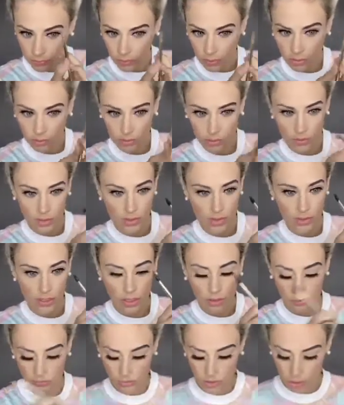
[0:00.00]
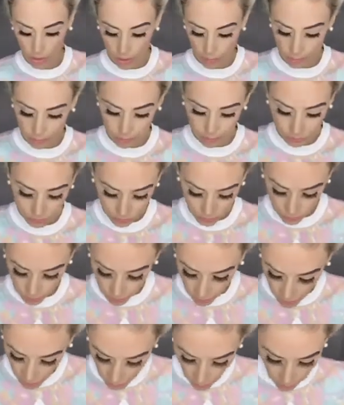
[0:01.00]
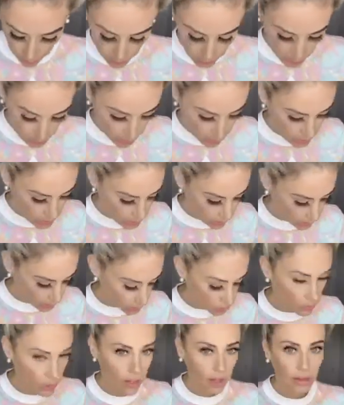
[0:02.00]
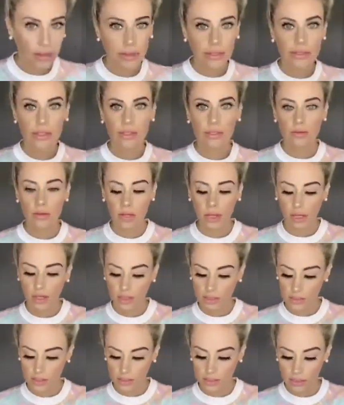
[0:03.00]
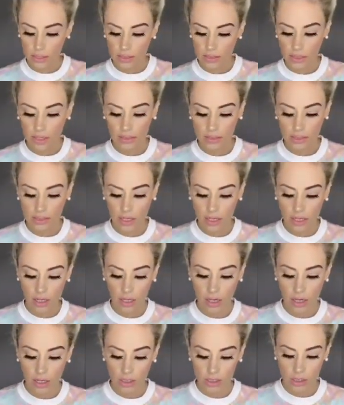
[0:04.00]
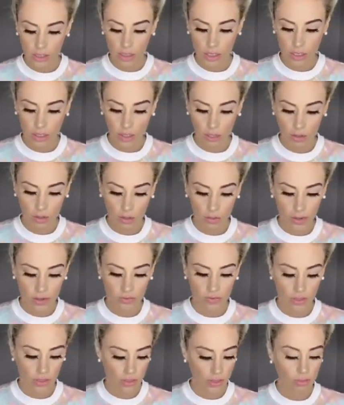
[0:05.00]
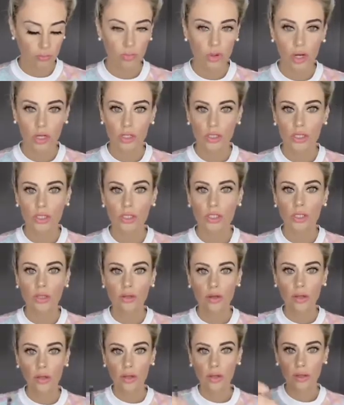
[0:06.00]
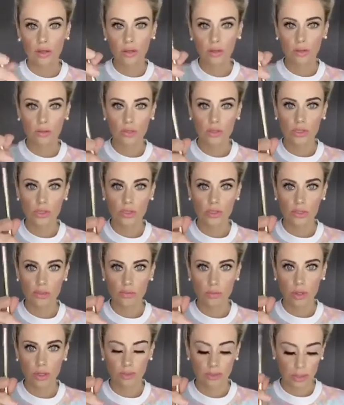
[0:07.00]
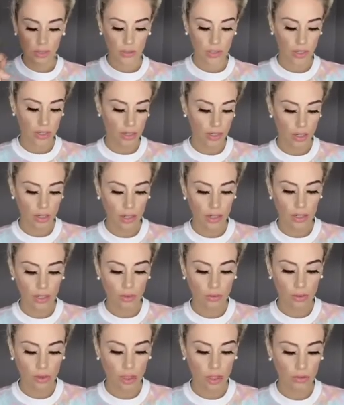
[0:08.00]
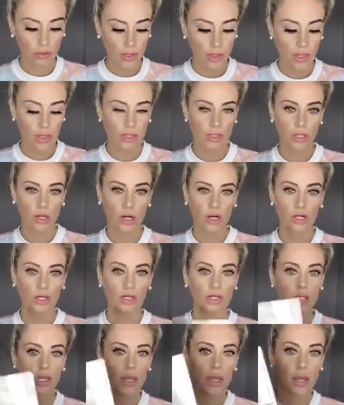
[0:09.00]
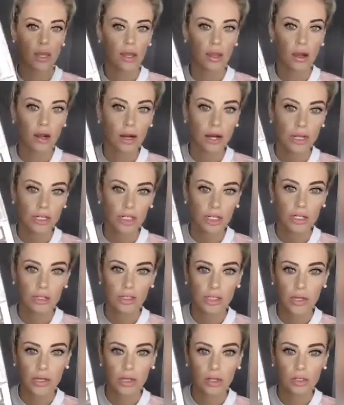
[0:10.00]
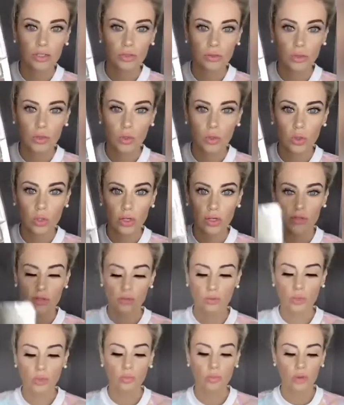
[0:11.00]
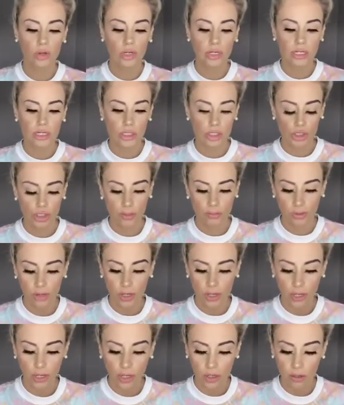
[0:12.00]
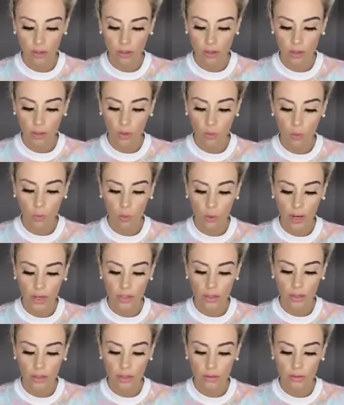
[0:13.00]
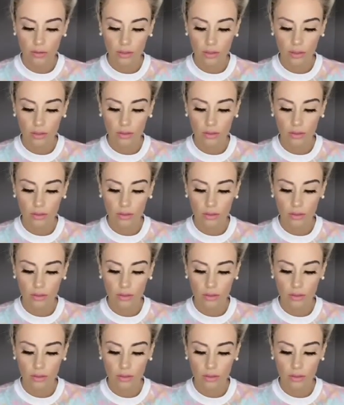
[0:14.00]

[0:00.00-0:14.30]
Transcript: this side over here. Okay, so then what I like to do next is I like to take our eyeshadow everything brush, which is this pretty brush right here, and I'll go into our eyeshadow shade called Unicorn. It's a real pretty shimmery white color.